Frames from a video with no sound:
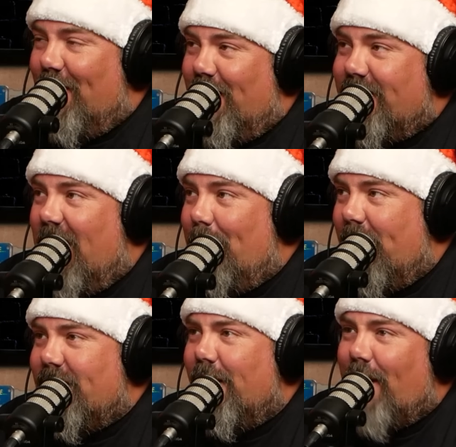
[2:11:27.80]
all the time
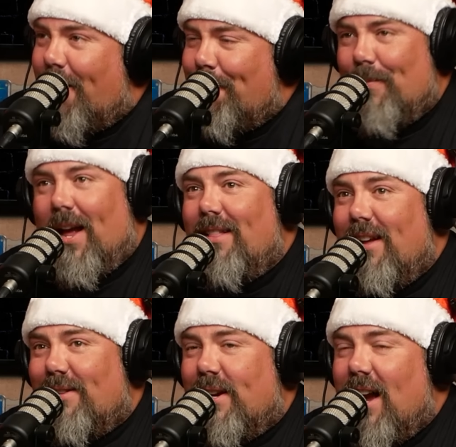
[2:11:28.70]
because then they're like I
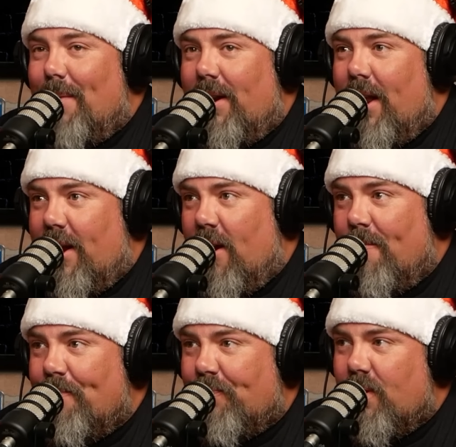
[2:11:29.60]
like to comment and they
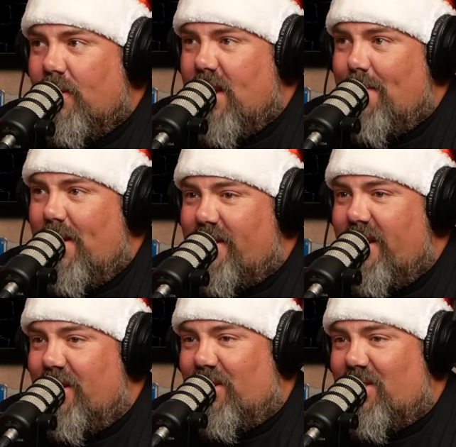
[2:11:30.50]
go,
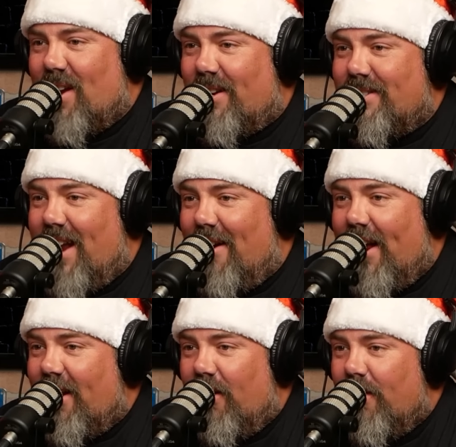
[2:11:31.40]
DBC just sucks now. And
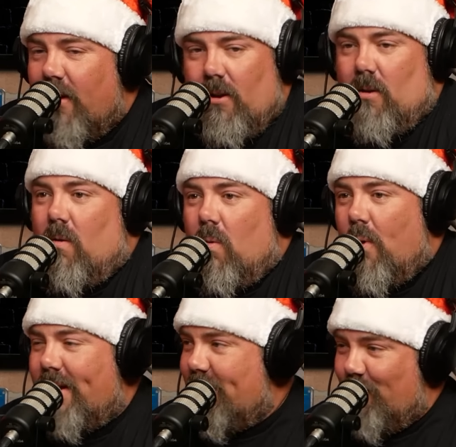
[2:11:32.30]
I go,
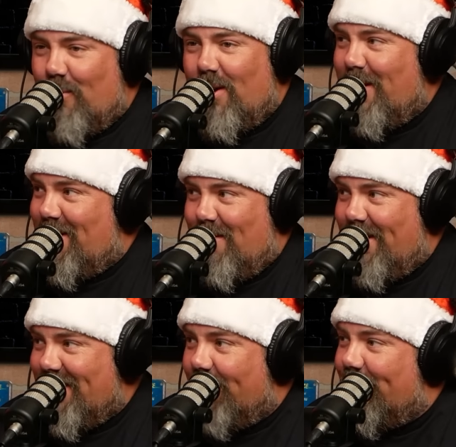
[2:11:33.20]
what are we
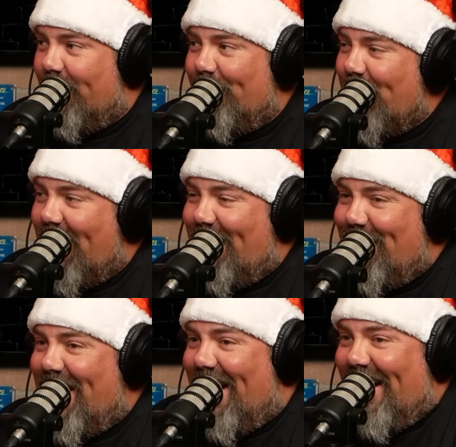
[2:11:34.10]
doing different? I
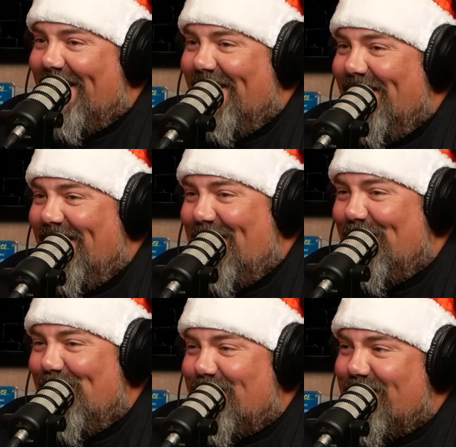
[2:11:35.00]
don't get it. Like,
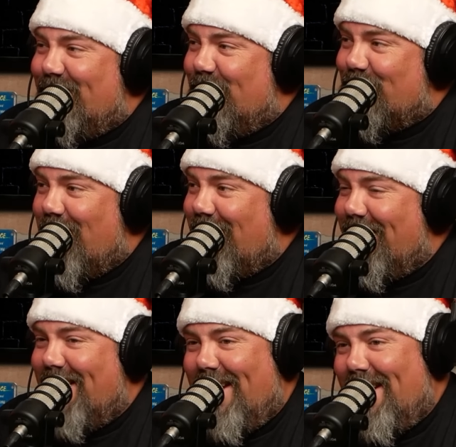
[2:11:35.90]
we're still
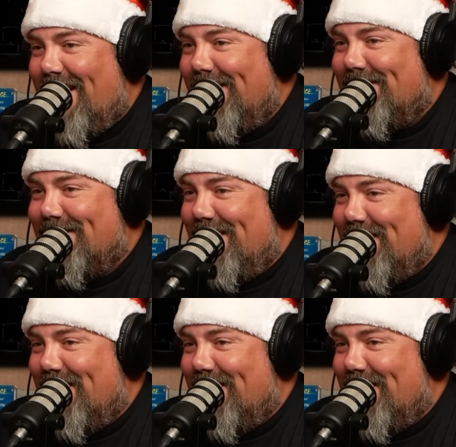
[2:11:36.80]
drunken idiots and